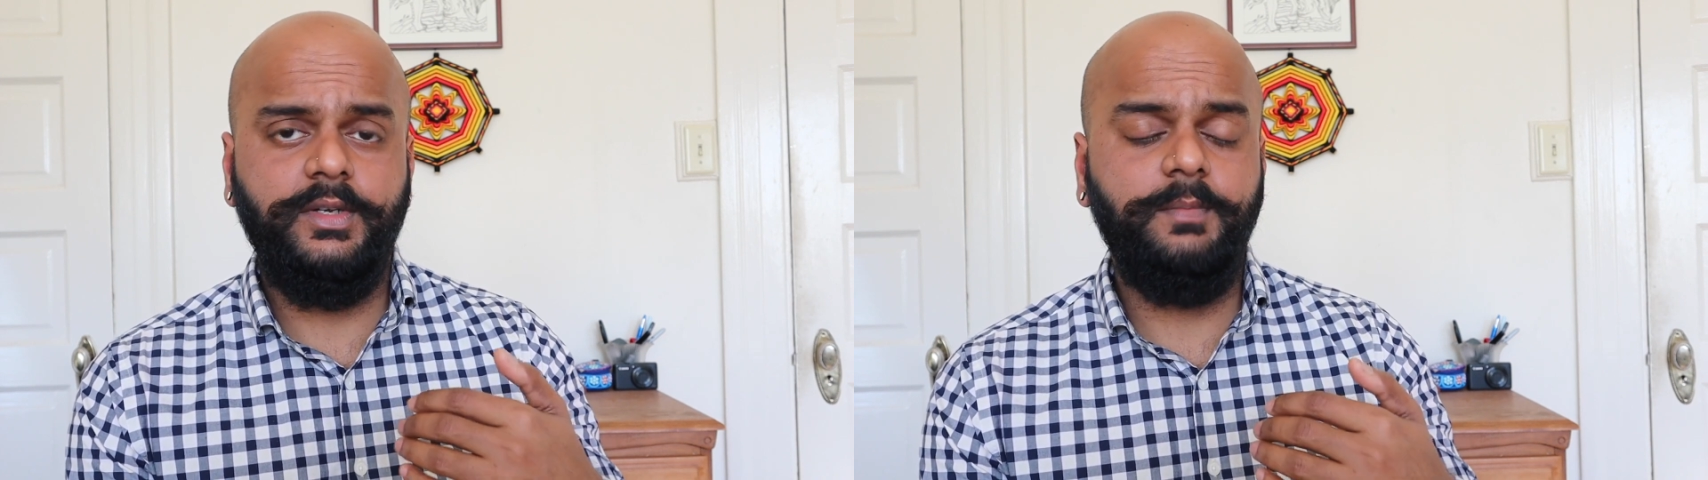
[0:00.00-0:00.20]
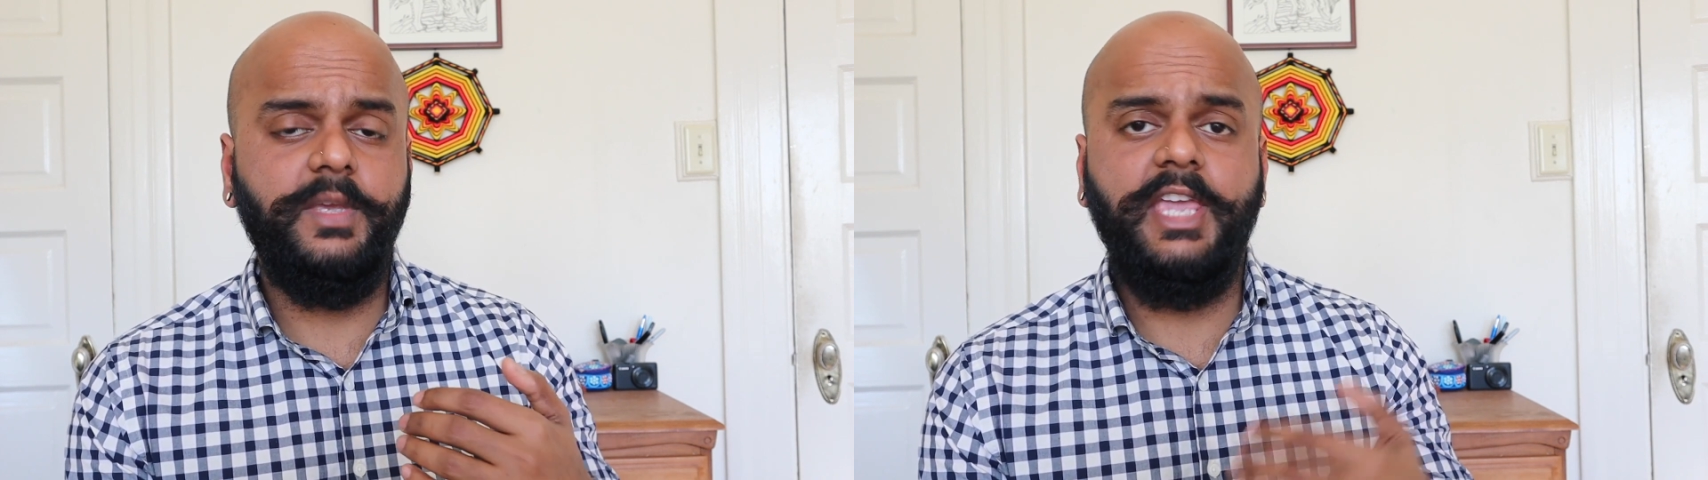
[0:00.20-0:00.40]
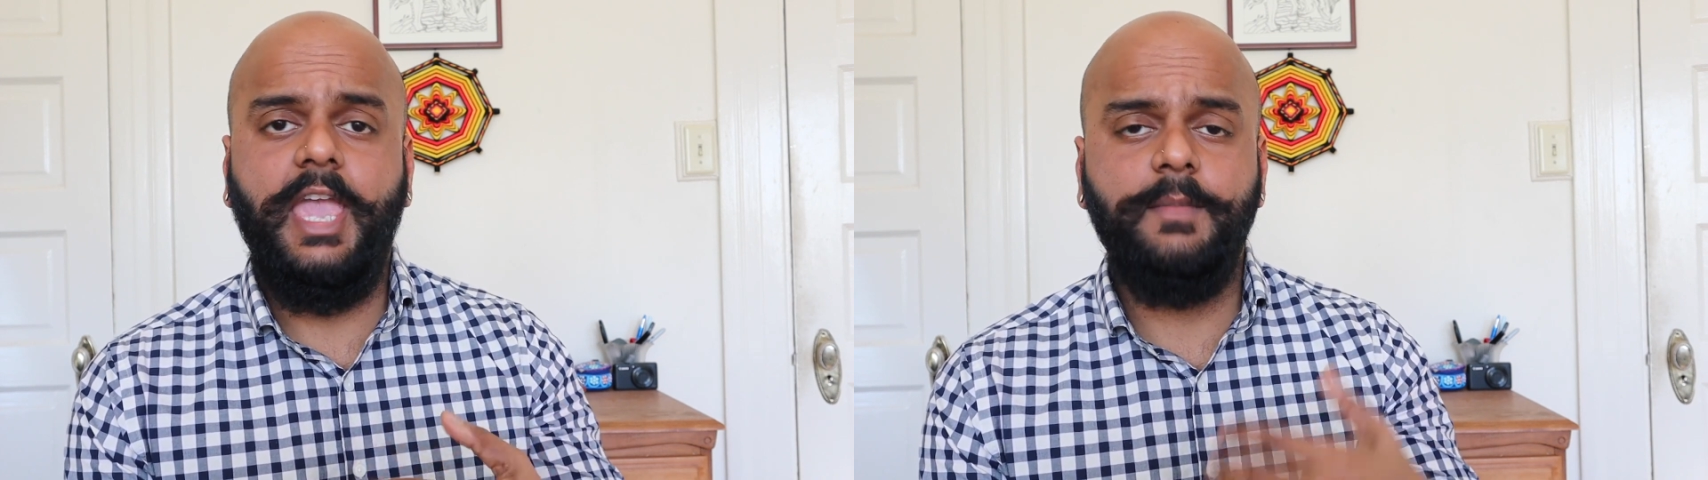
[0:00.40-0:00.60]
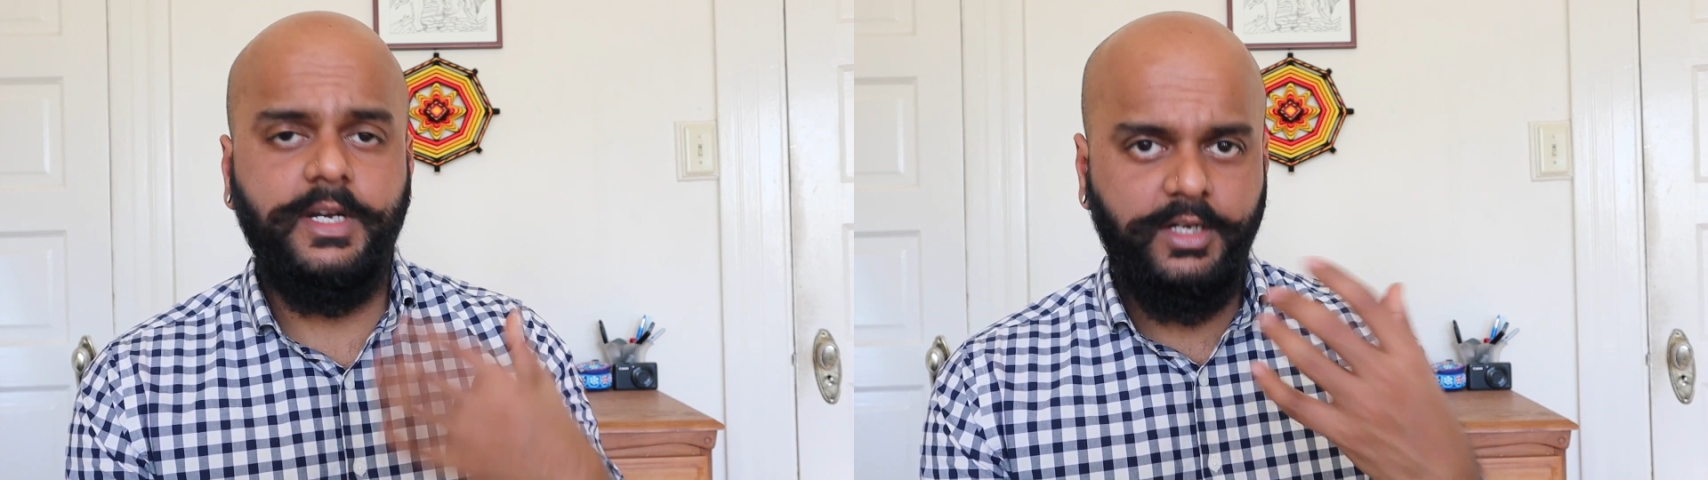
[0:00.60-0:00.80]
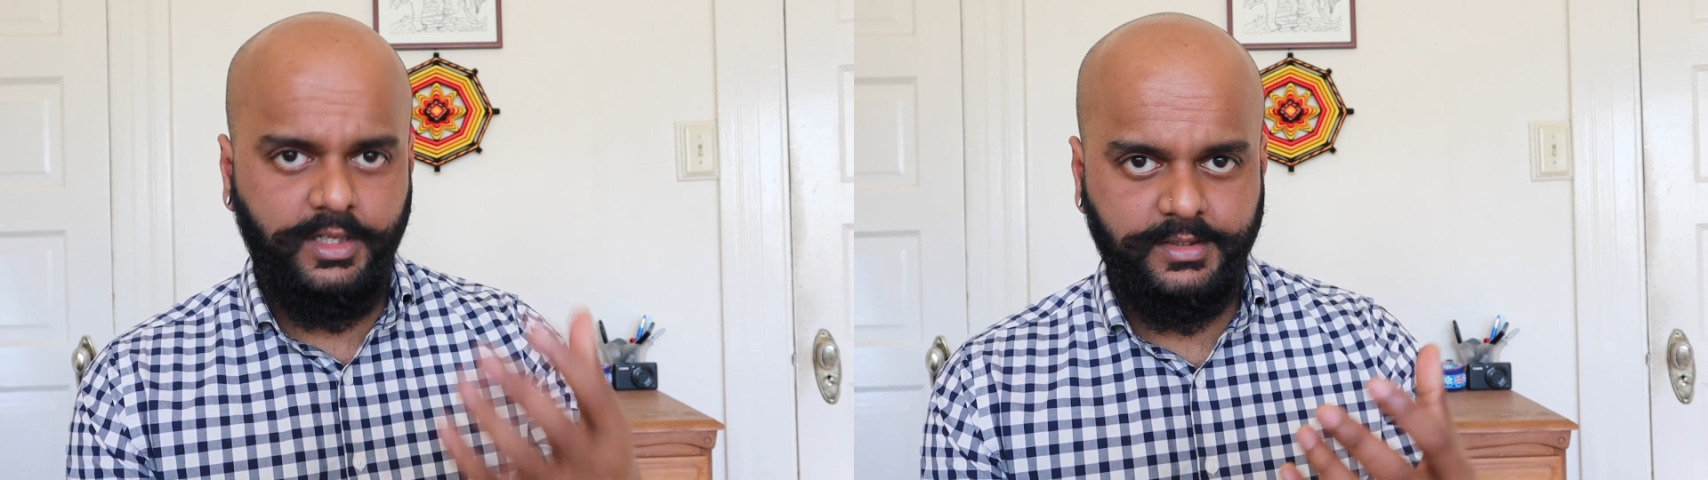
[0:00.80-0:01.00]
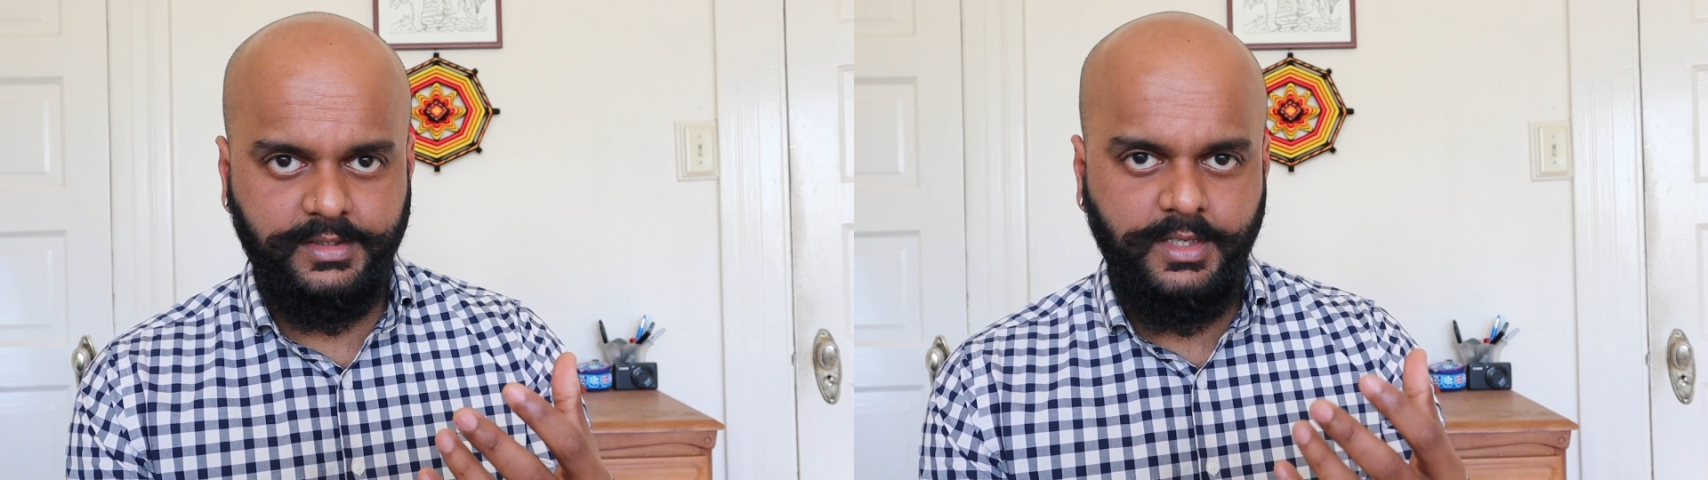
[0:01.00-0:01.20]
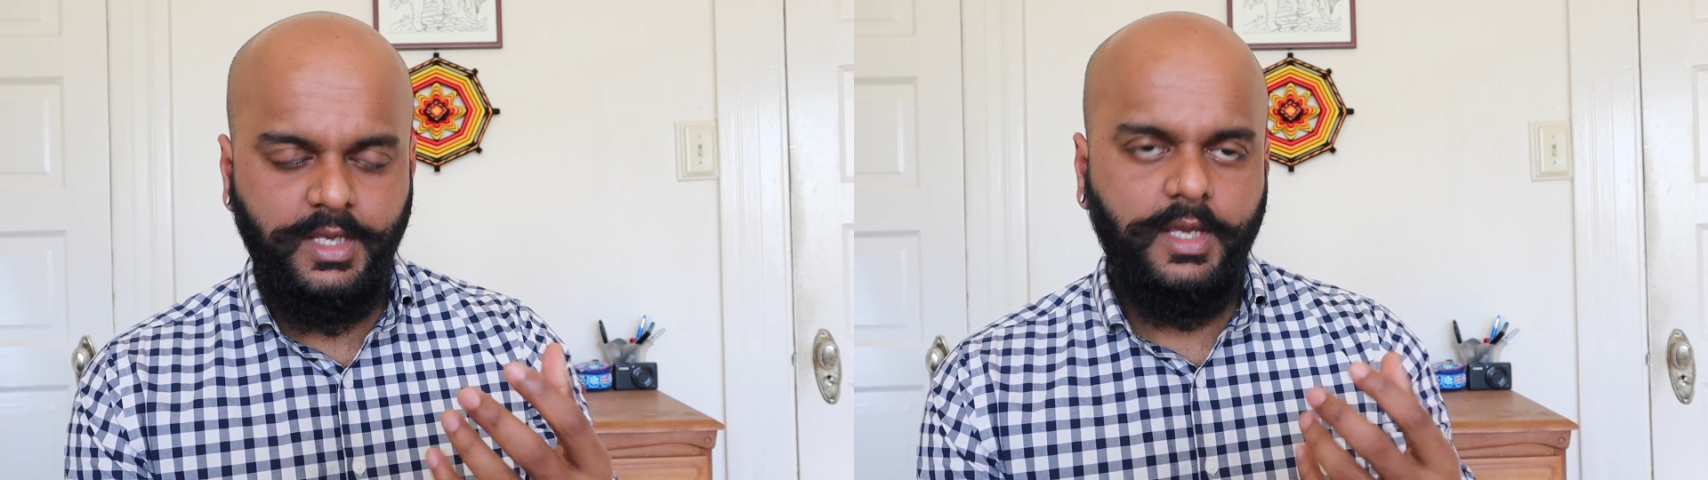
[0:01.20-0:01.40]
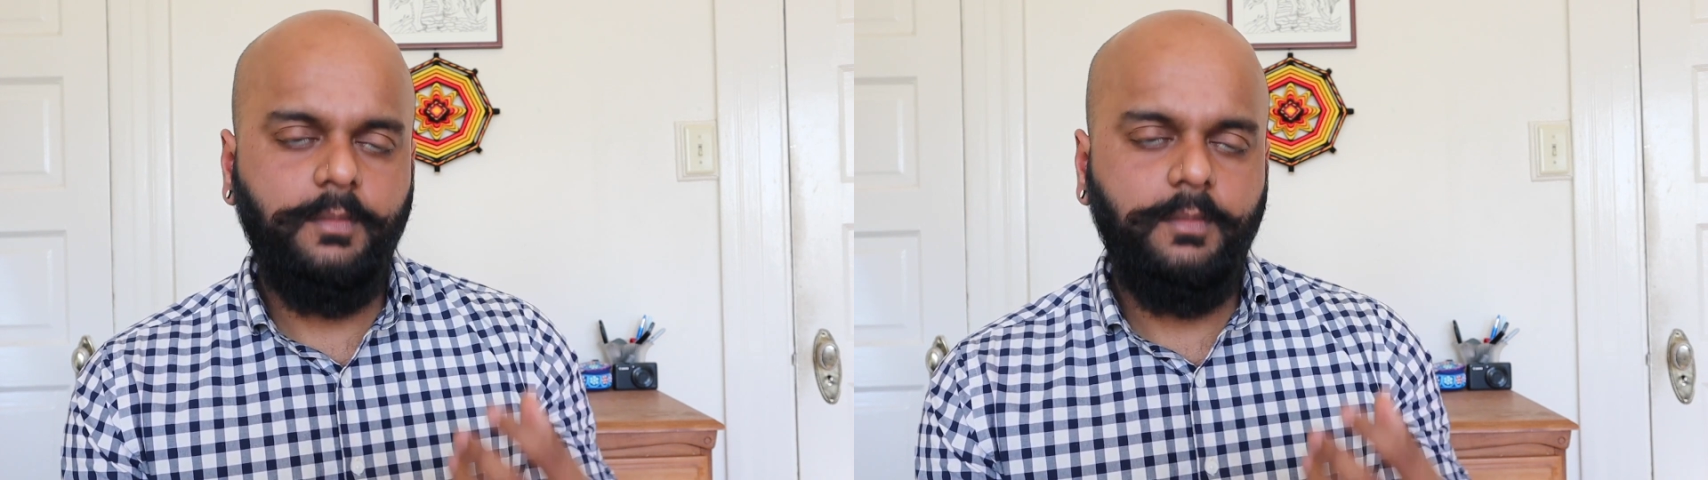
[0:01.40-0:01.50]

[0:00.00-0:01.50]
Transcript: and became adults,